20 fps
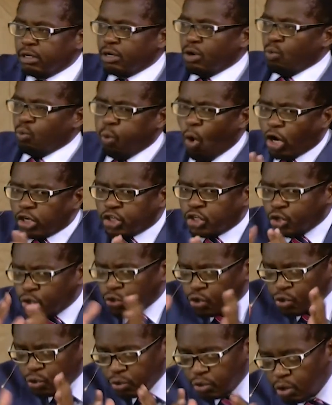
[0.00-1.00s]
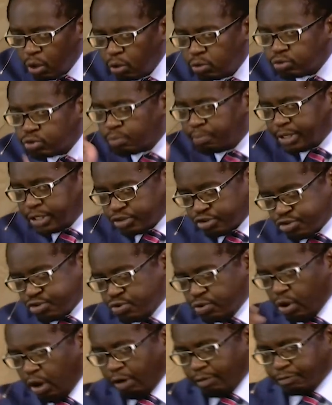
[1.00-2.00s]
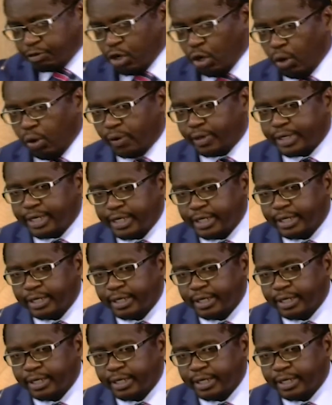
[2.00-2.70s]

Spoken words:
What do you know to be true of God?